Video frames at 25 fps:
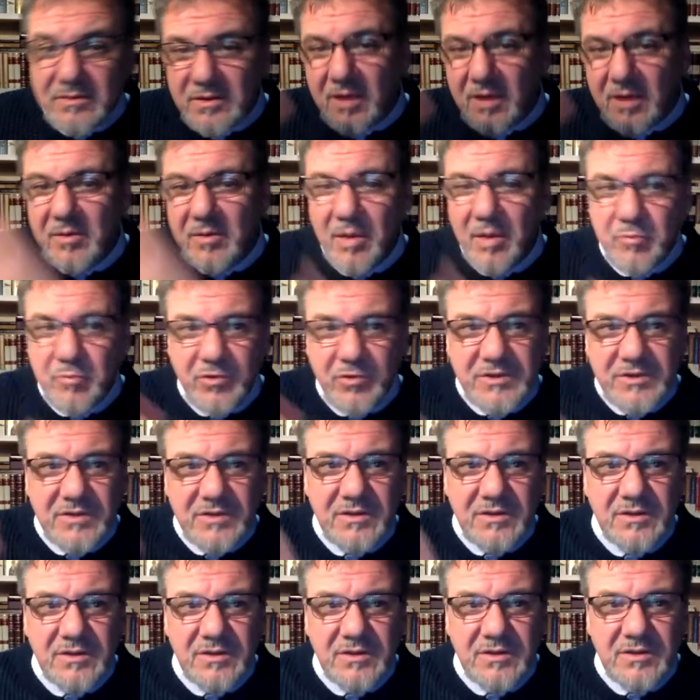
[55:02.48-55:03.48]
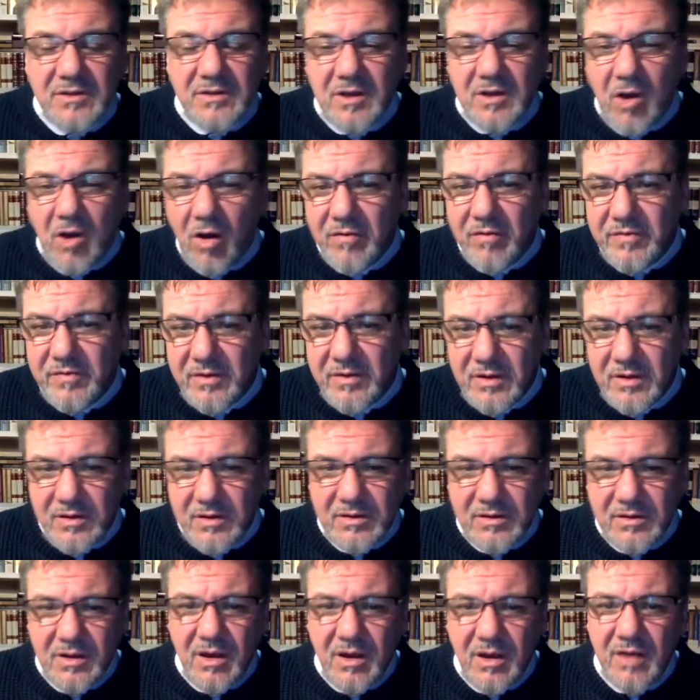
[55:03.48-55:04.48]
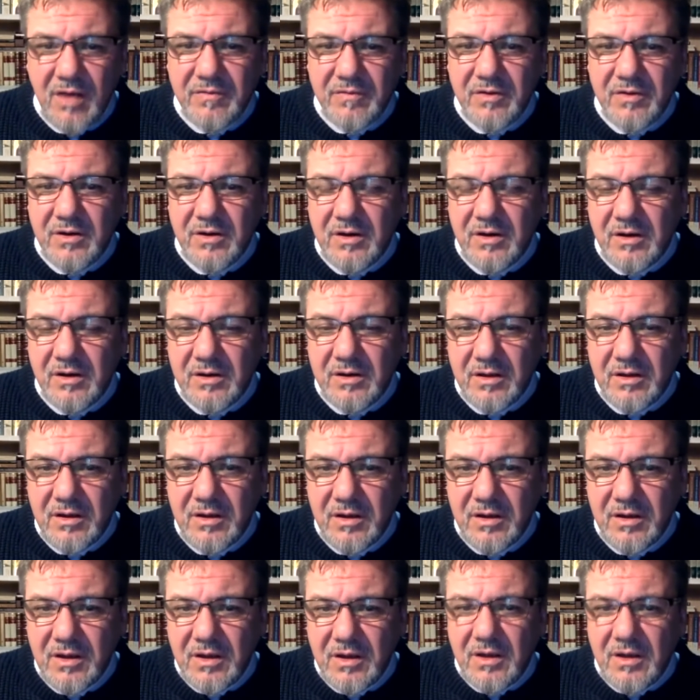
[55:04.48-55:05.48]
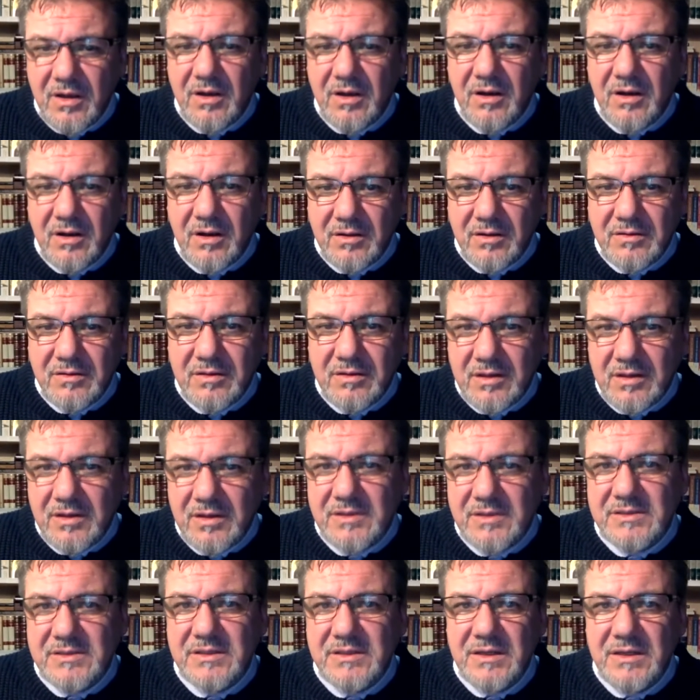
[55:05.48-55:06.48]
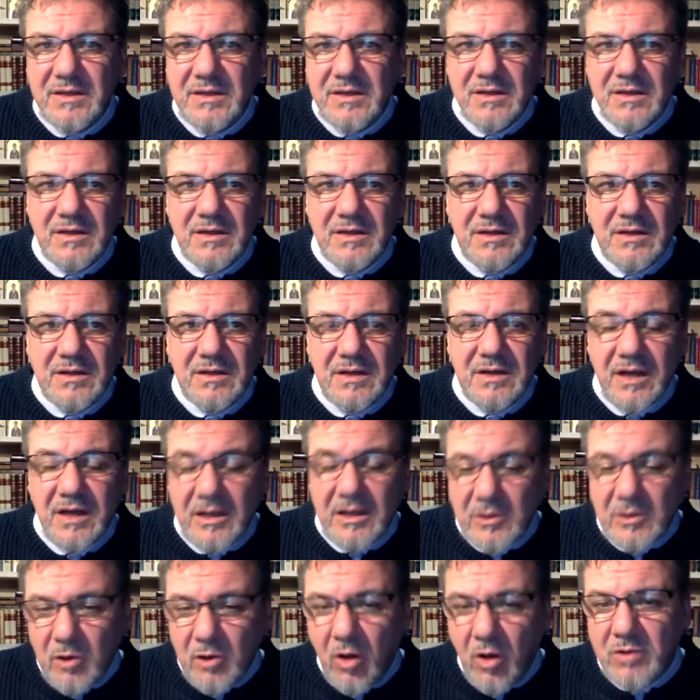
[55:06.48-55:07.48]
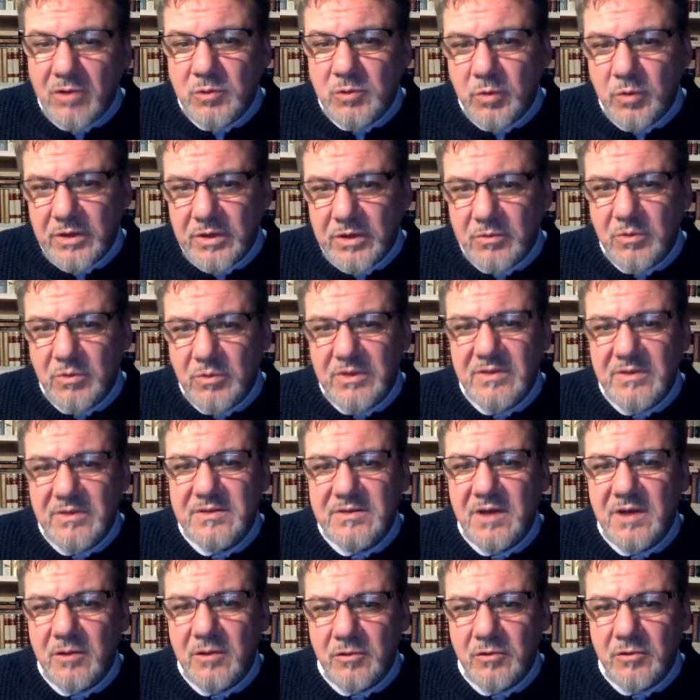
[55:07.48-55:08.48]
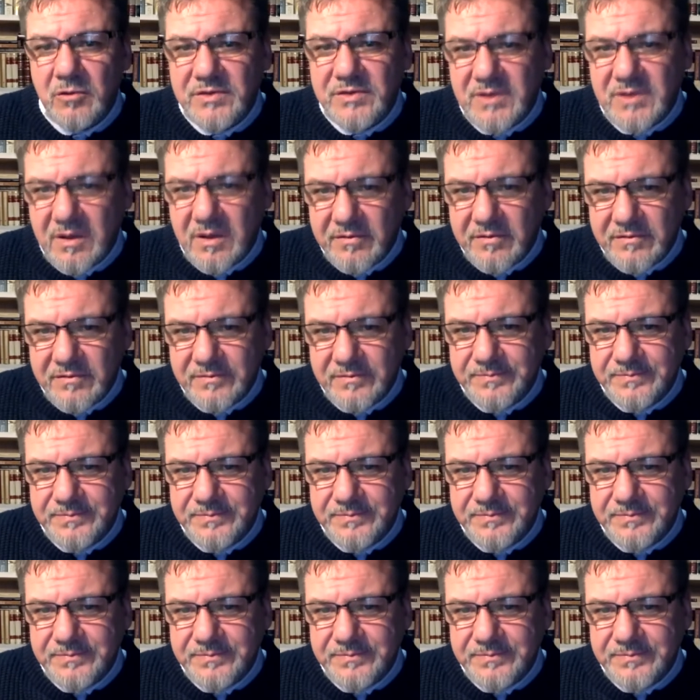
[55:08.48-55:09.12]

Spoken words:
I presented, the cover earlier, deals a lot with this kind of stuff.